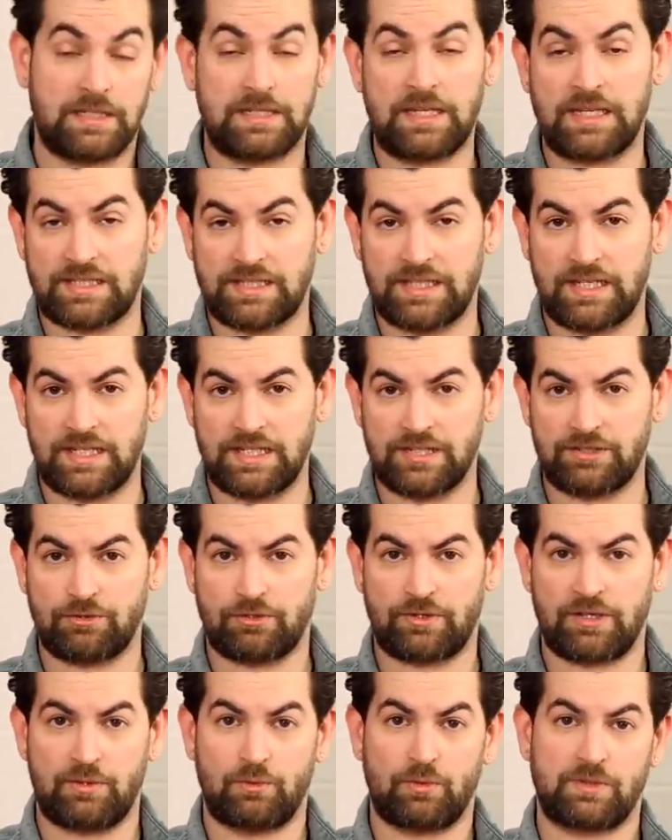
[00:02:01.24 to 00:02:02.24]
yesterday's
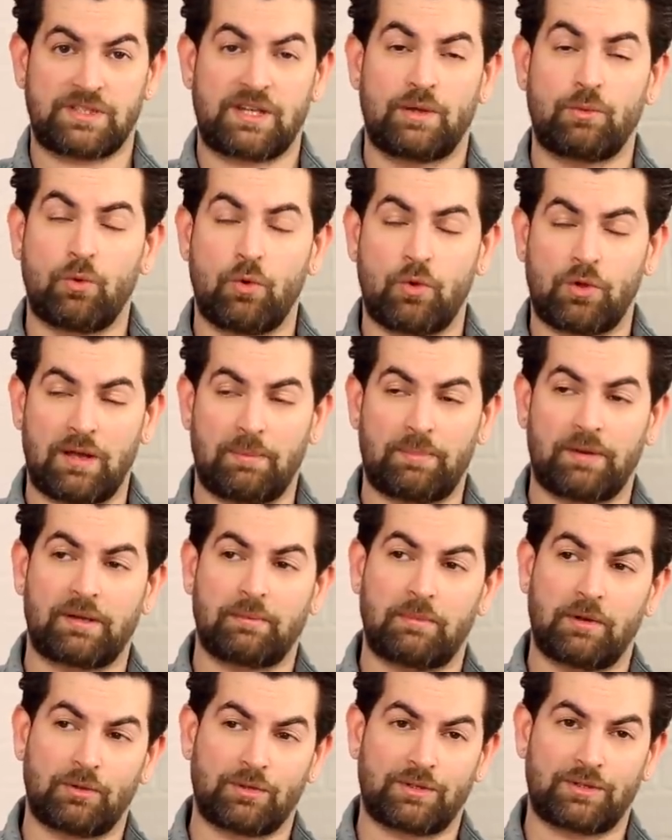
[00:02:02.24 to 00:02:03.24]
routine was I woke up at
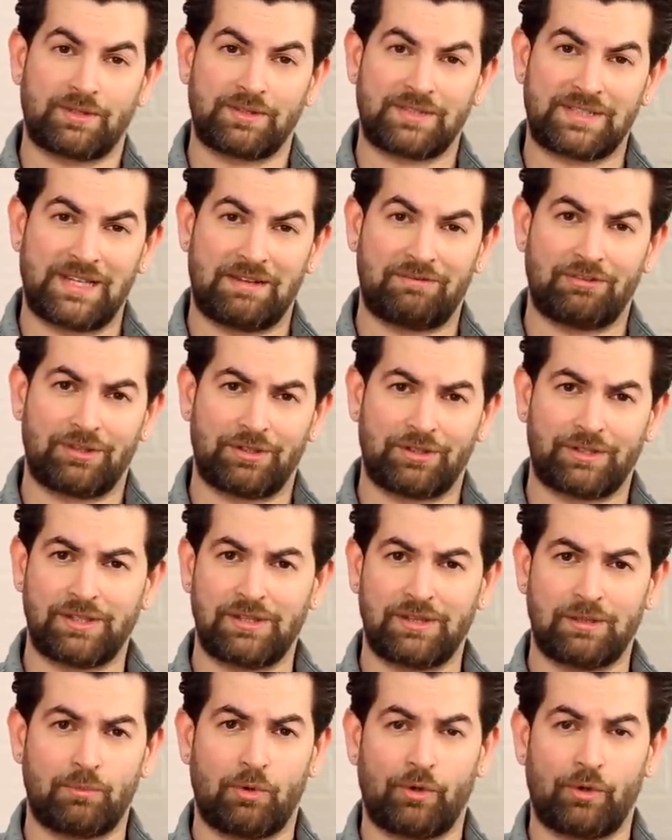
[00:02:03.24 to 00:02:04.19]
about 7:30 in the